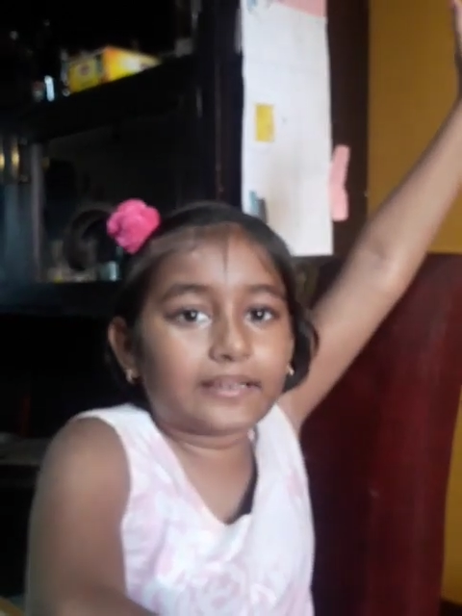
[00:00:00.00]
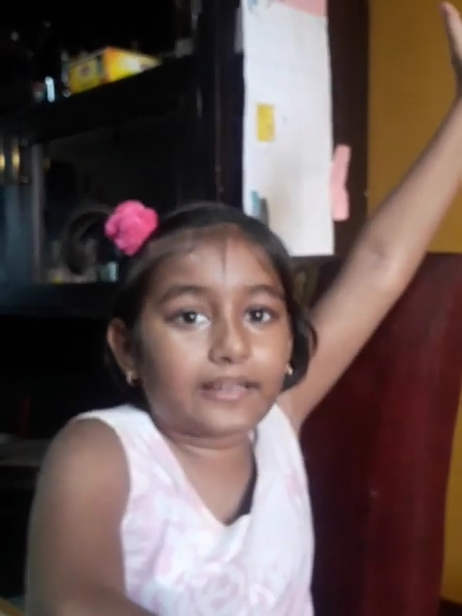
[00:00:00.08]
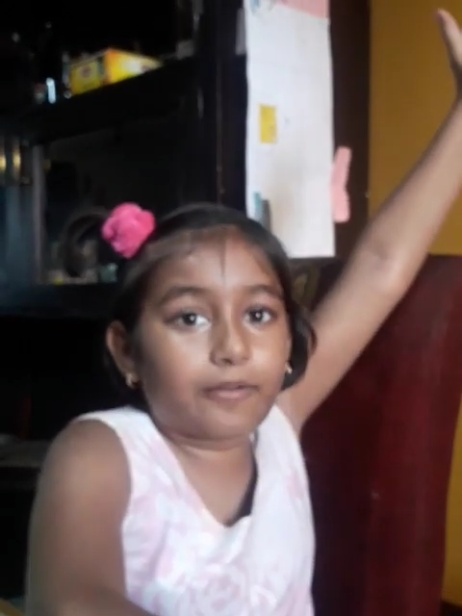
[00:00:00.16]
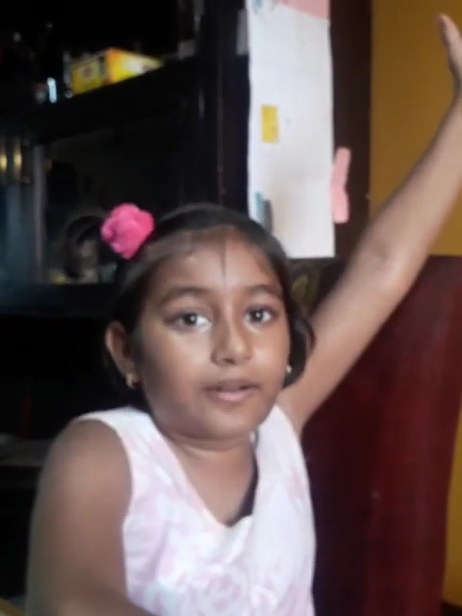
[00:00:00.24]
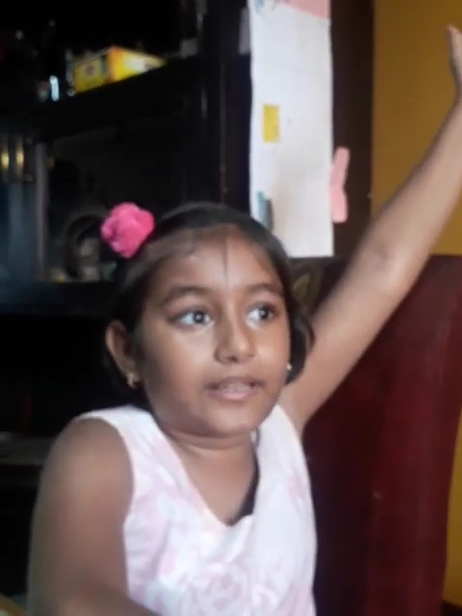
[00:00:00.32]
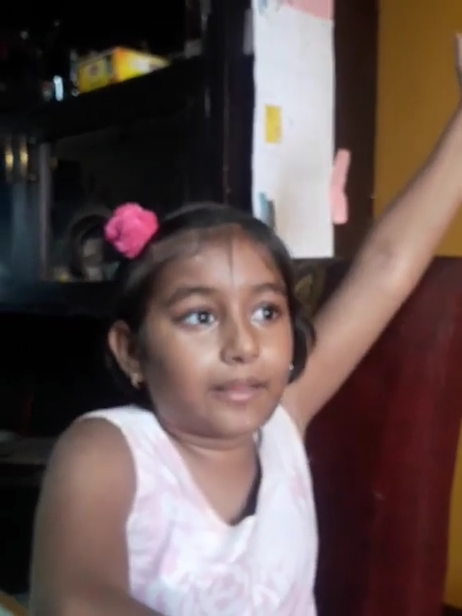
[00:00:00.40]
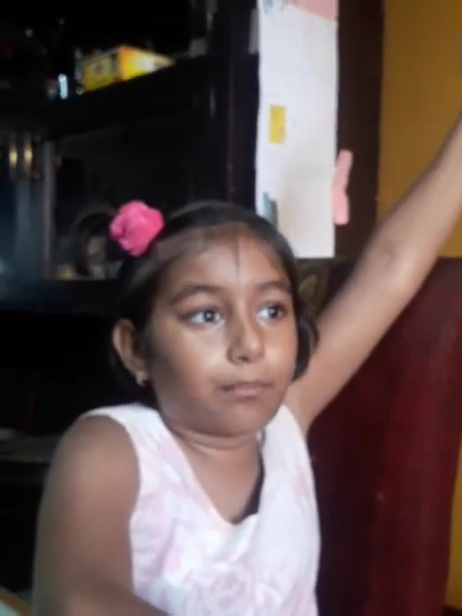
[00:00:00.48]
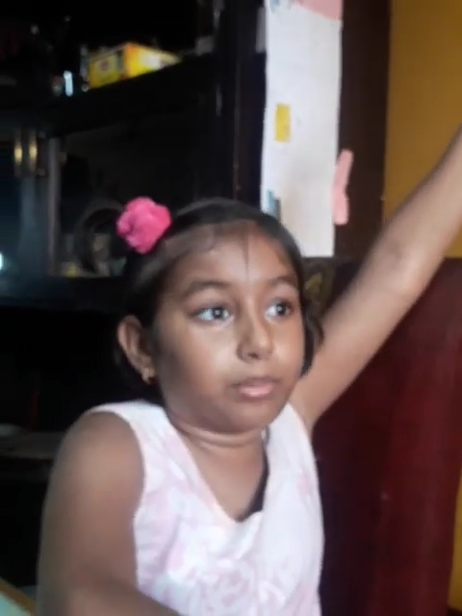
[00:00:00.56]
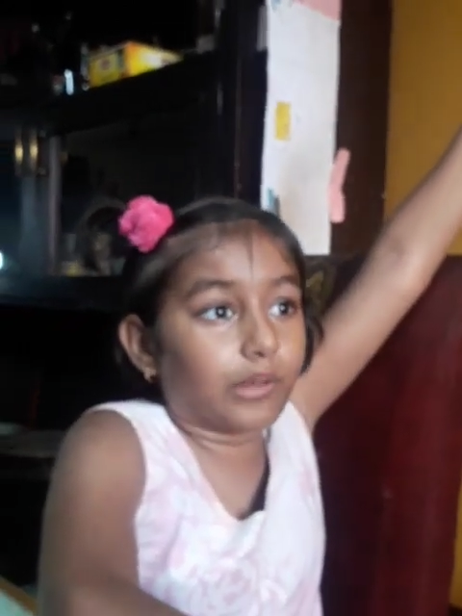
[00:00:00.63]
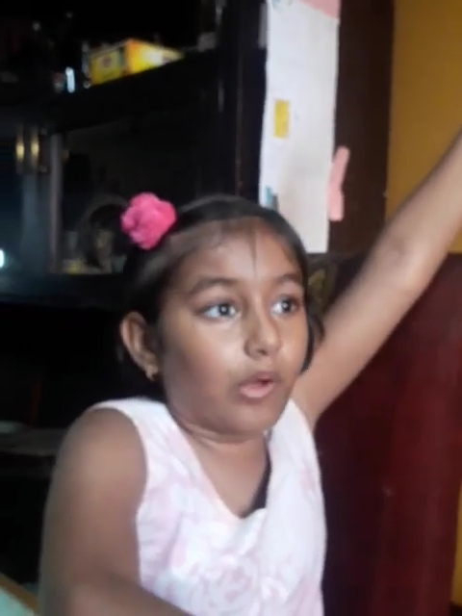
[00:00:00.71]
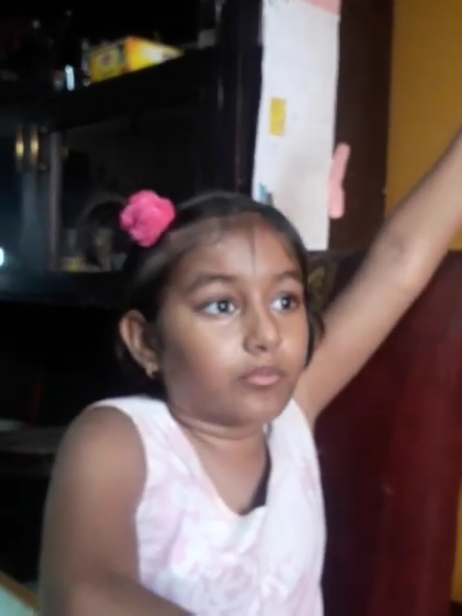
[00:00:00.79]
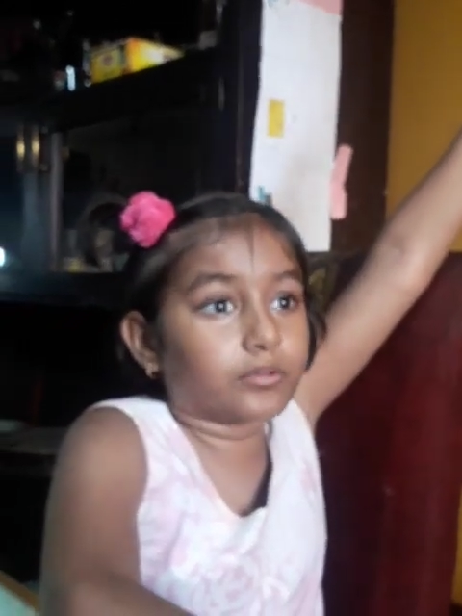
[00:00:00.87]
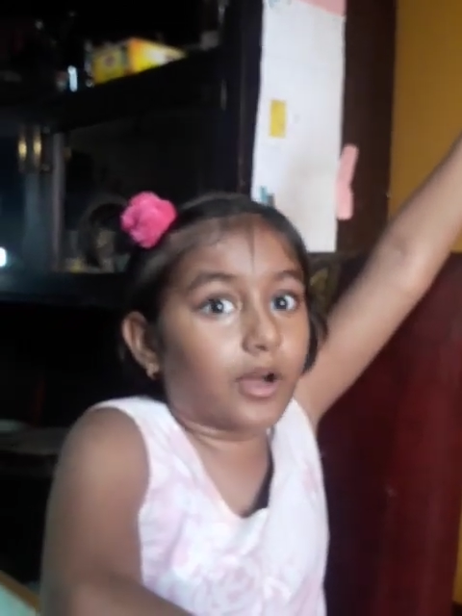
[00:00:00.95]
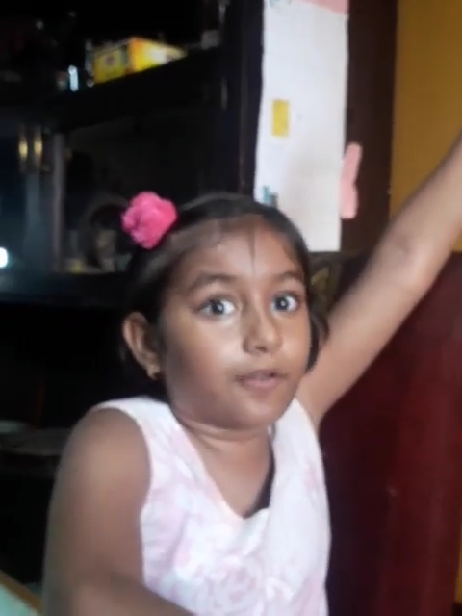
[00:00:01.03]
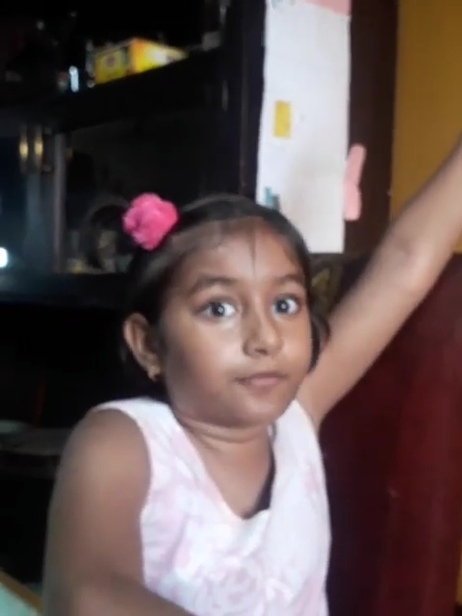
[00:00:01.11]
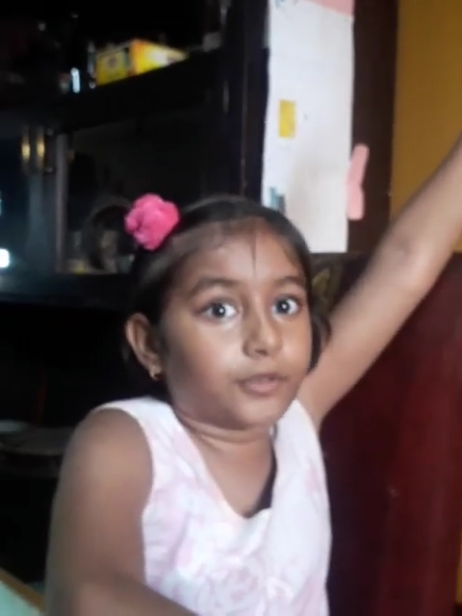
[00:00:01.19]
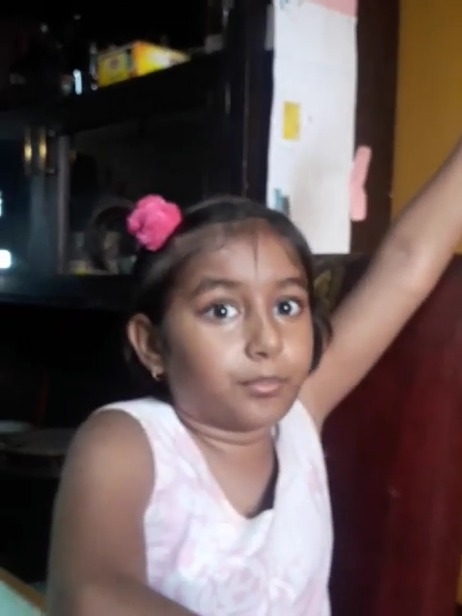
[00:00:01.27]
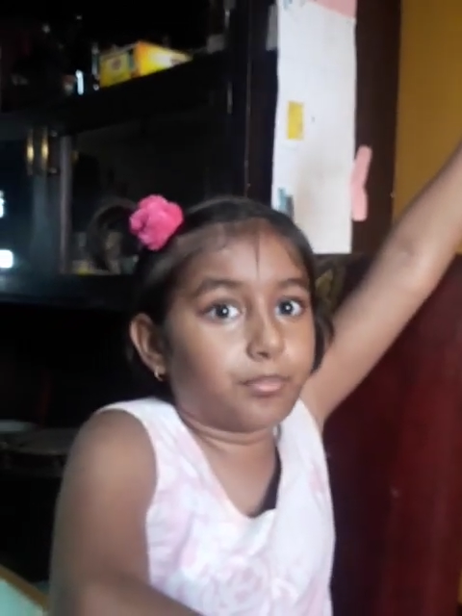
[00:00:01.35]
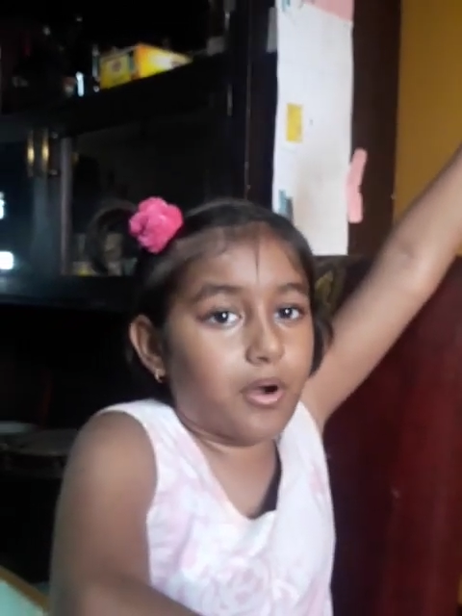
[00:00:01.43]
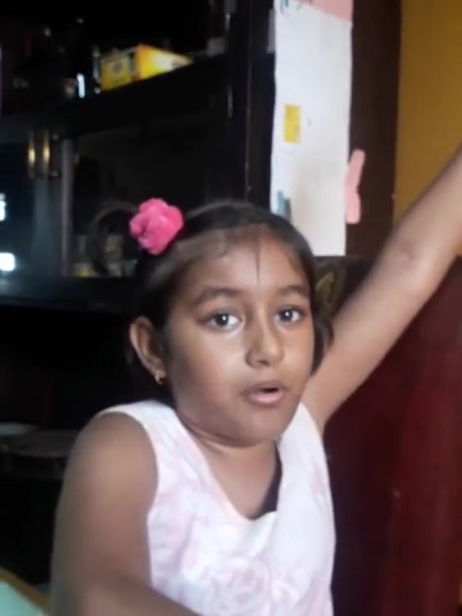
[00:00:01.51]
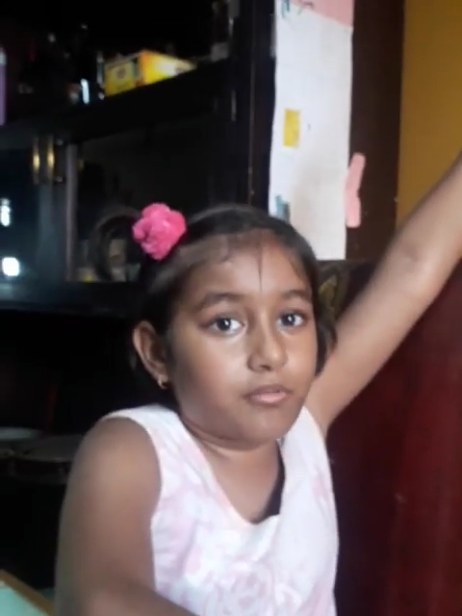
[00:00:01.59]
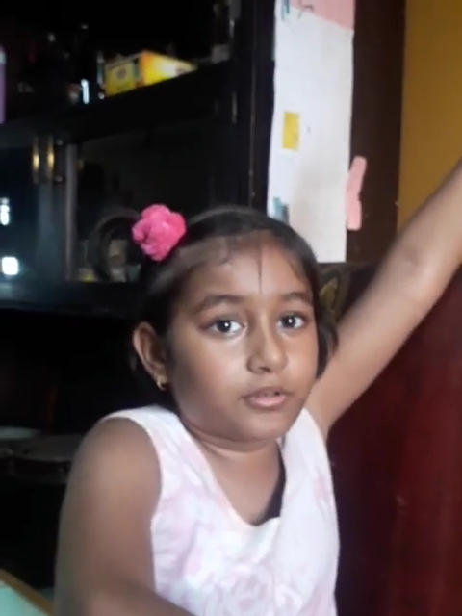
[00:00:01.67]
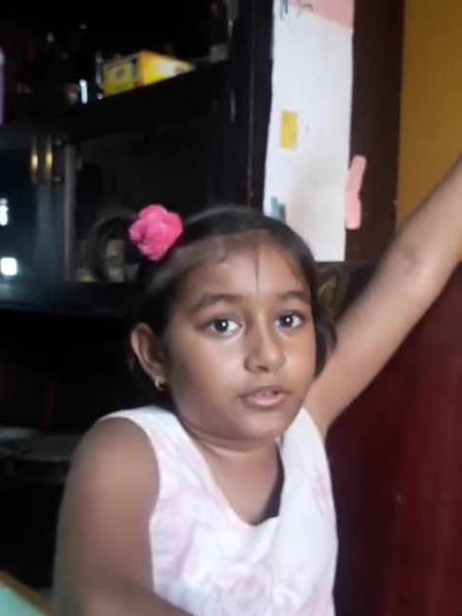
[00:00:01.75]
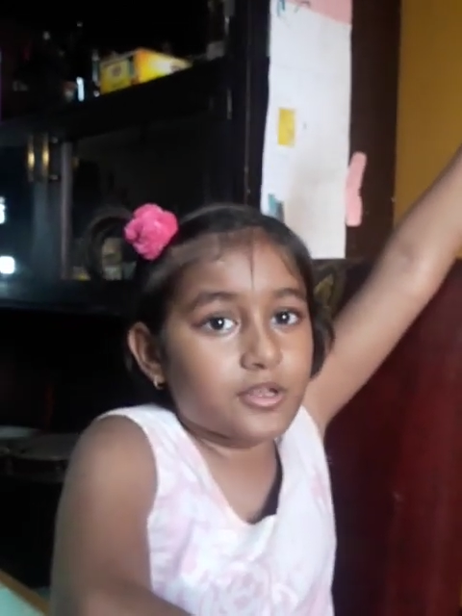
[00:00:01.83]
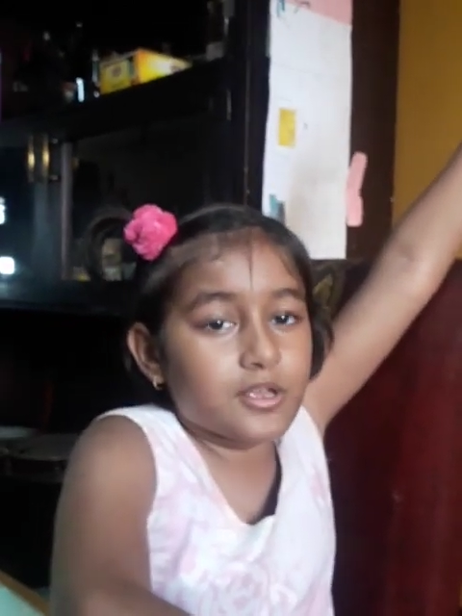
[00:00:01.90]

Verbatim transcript: they would get blown off the boat.